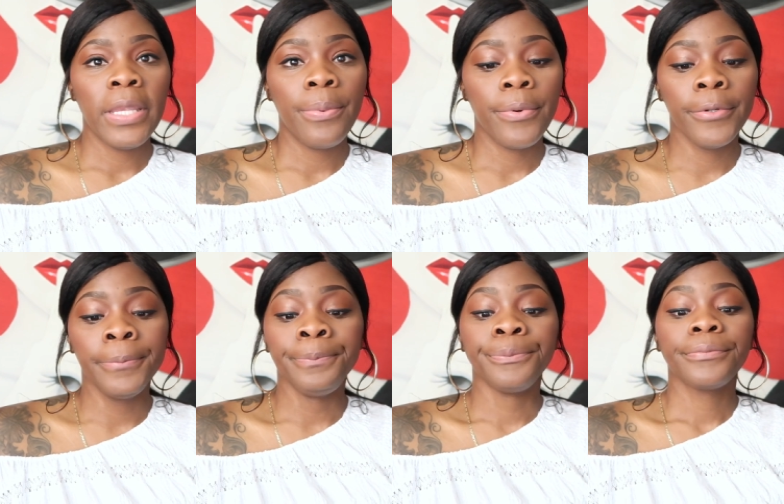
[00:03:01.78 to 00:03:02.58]

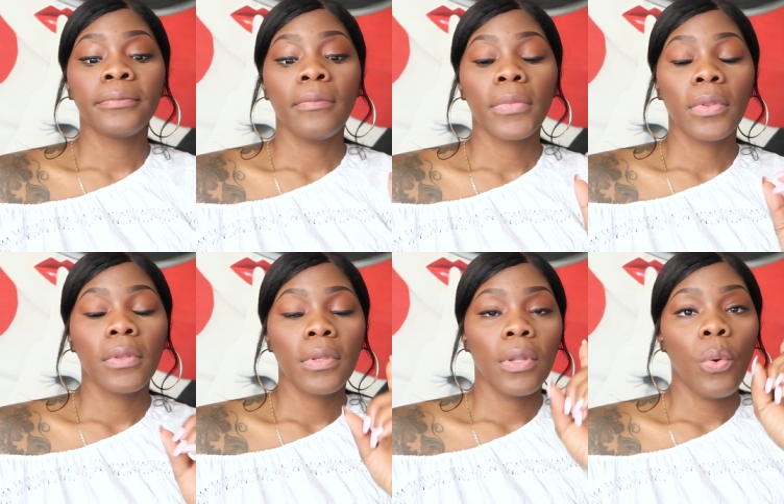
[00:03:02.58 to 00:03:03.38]
people.
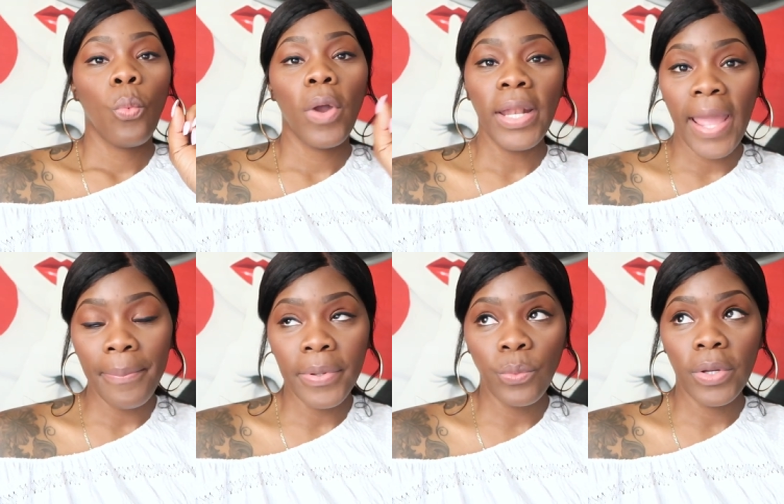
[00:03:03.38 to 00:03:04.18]
What
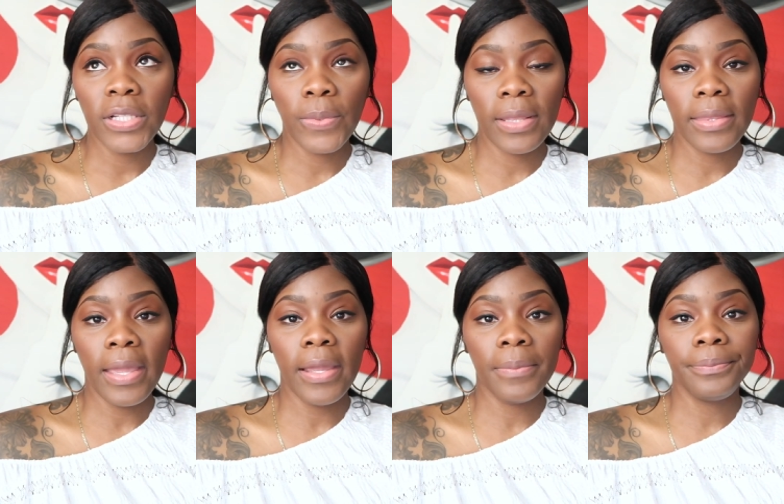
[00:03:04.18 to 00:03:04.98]
happened was with
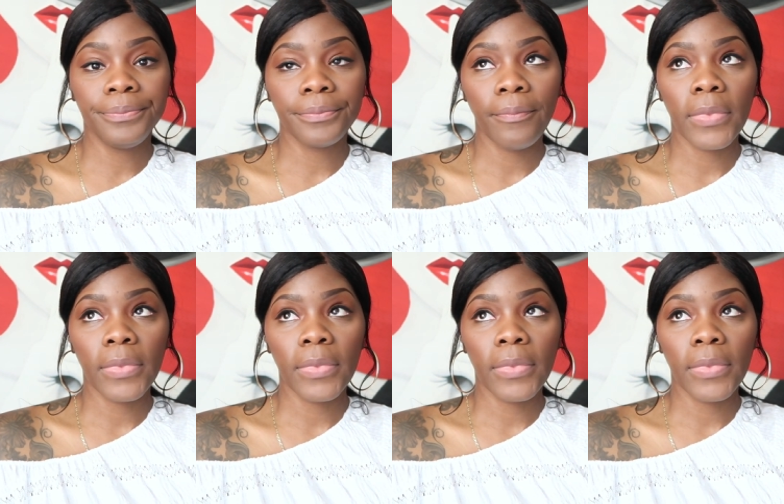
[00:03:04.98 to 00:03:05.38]
them,